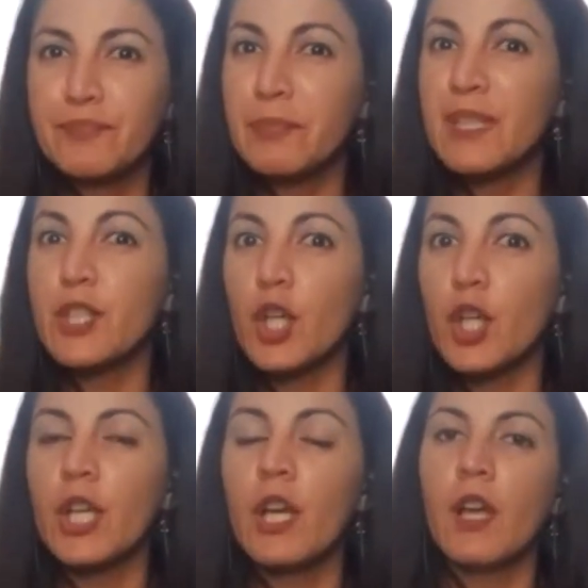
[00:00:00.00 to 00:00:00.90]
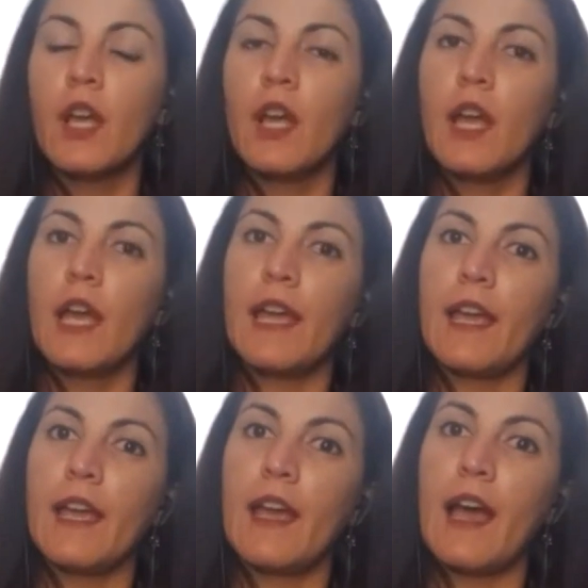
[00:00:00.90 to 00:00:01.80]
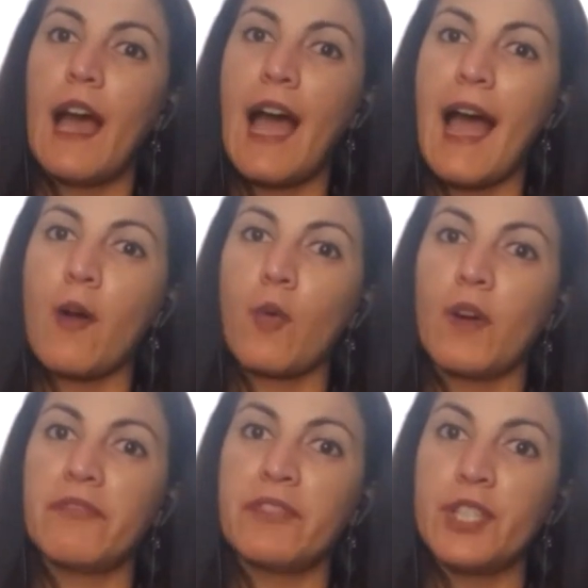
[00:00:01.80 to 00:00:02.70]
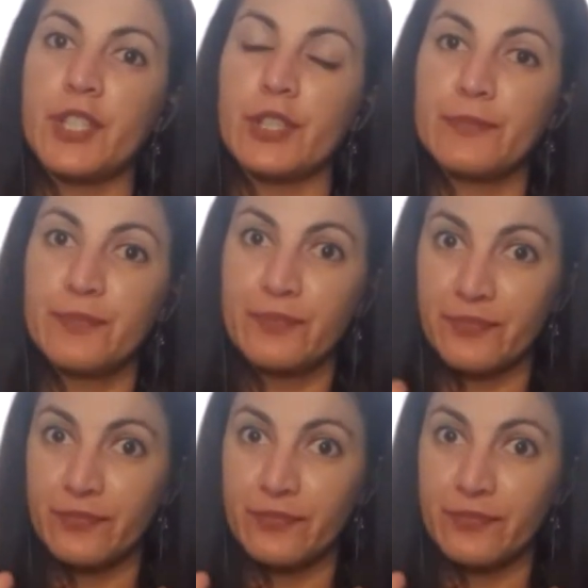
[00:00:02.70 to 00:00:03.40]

beyond our region.